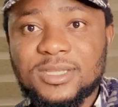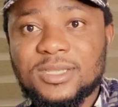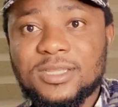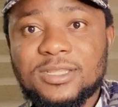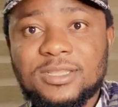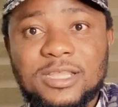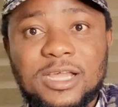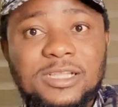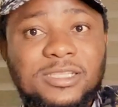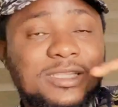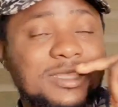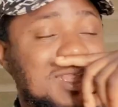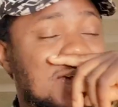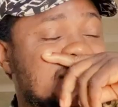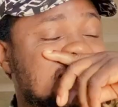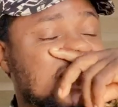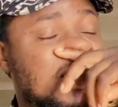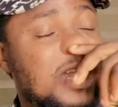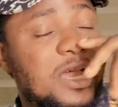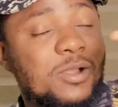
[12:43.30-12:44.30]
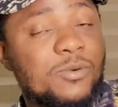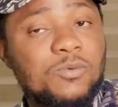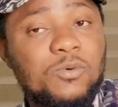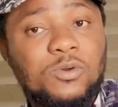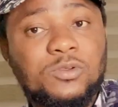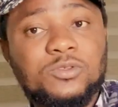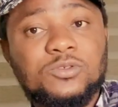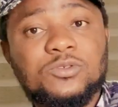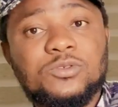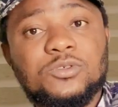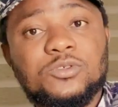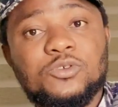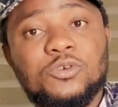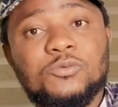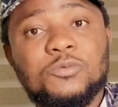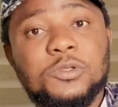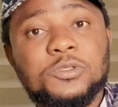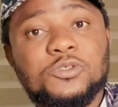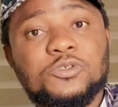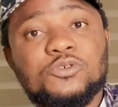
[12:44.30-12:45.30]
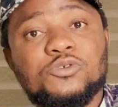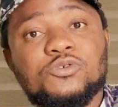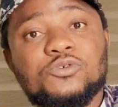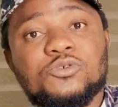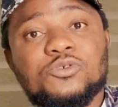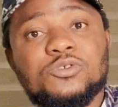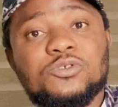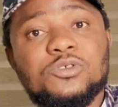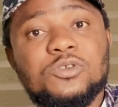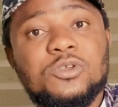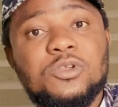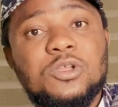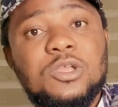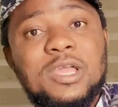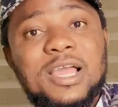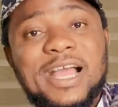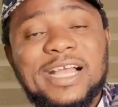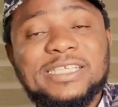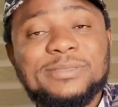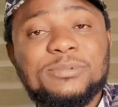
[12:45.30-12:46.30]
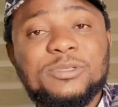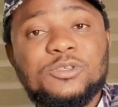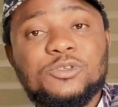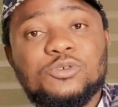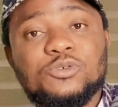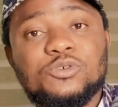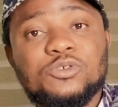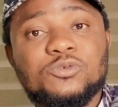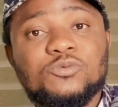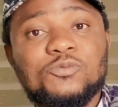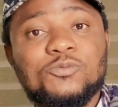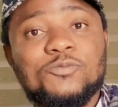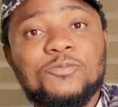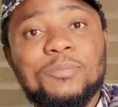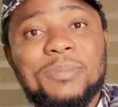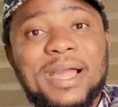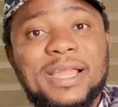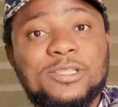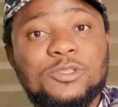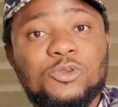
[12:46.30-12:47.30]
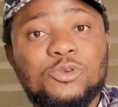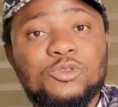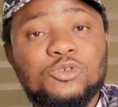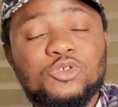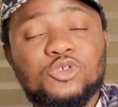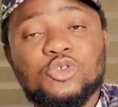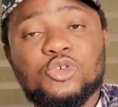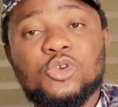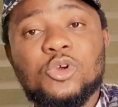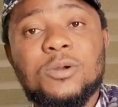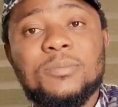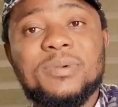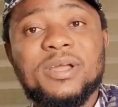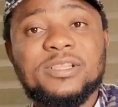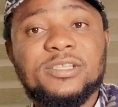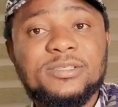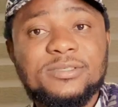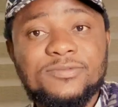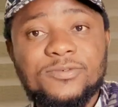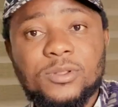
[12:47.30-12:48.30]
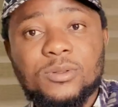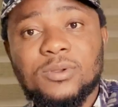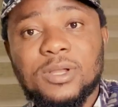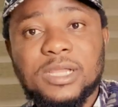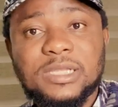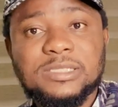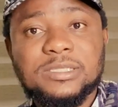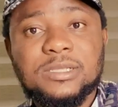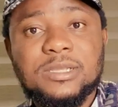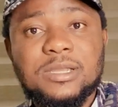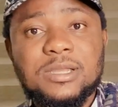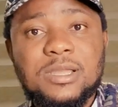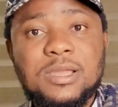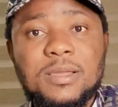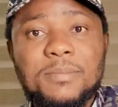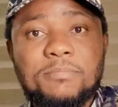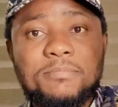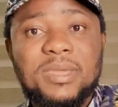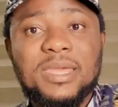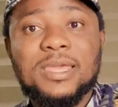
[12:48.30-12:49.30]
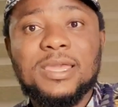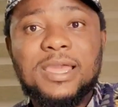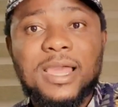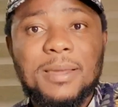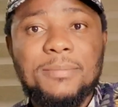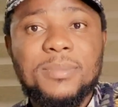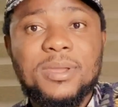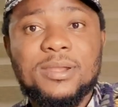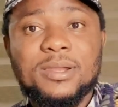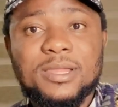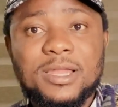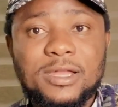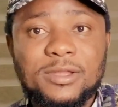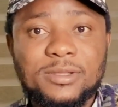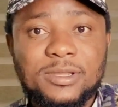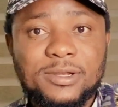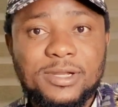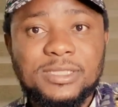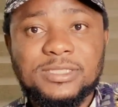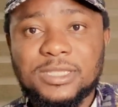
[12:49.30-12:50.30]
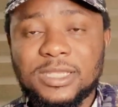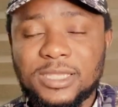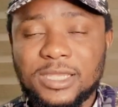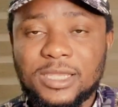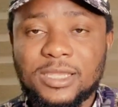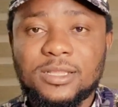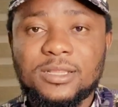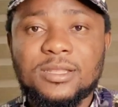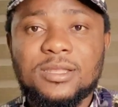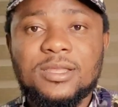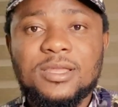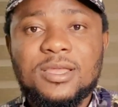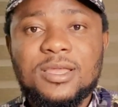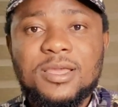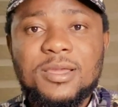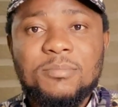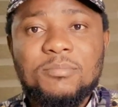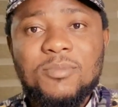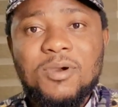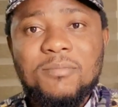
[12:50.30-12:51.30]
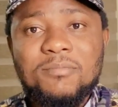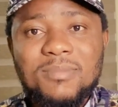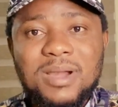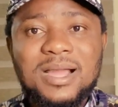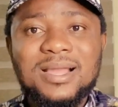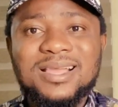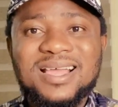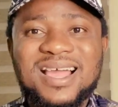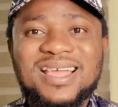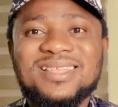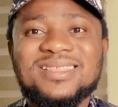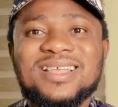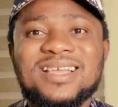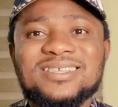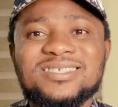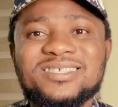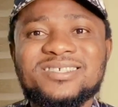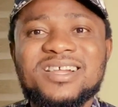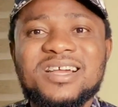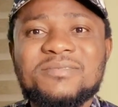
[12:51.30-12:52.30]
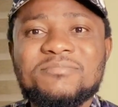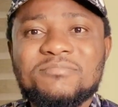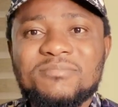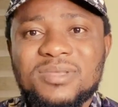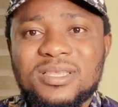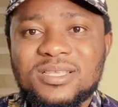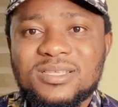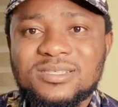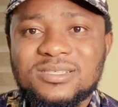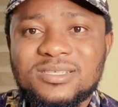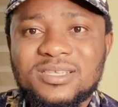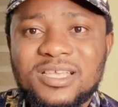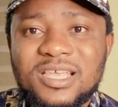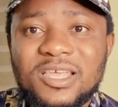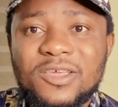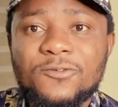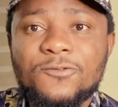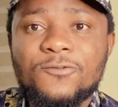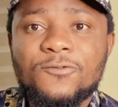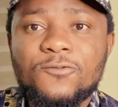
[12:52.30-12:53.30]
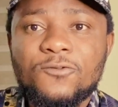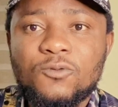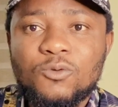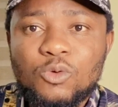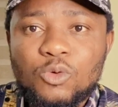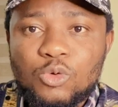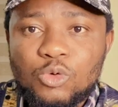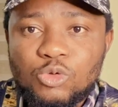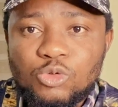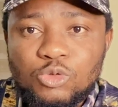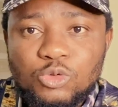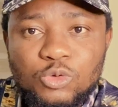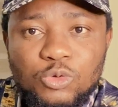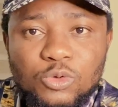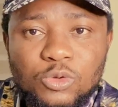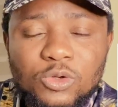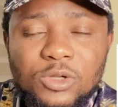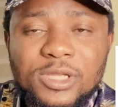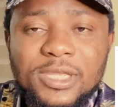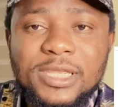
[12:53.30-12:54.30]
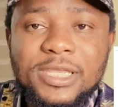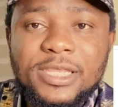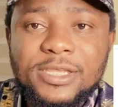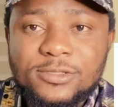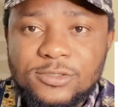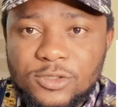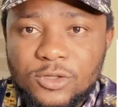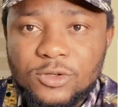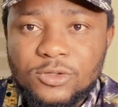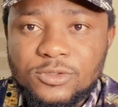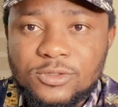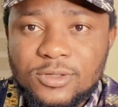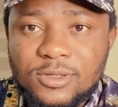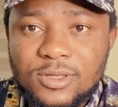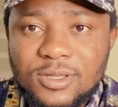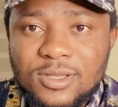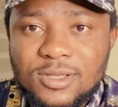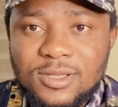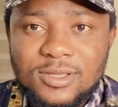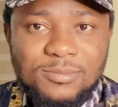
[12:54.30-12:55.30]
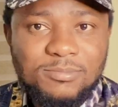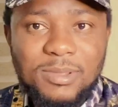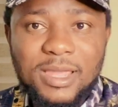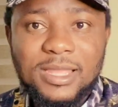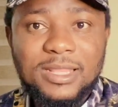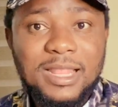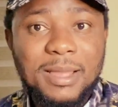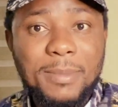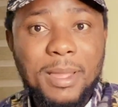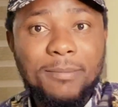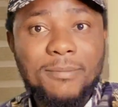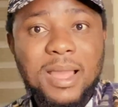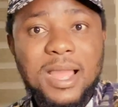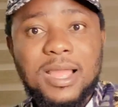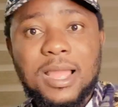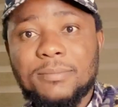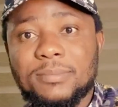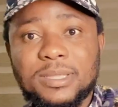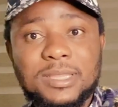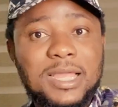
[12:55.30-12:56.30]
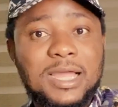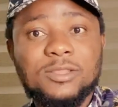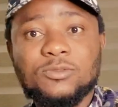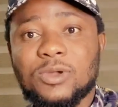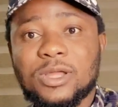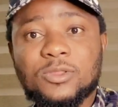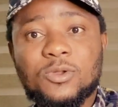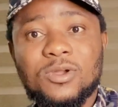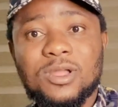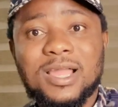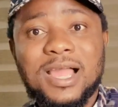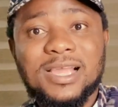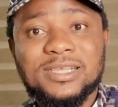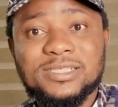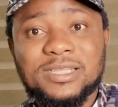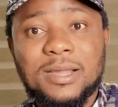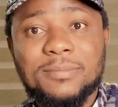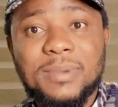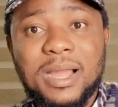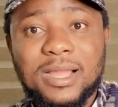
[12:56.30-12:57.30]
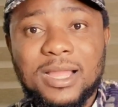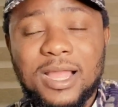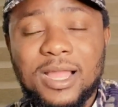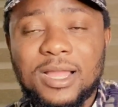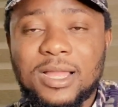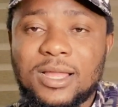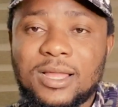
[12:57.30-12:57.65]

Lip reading: That slang was used, has been used by Donald Trump and his followers. Make America great again. But MAGA in Nigeria means a fooled idiot. Man, that my MAGA be that one. Don't catch that MAGA.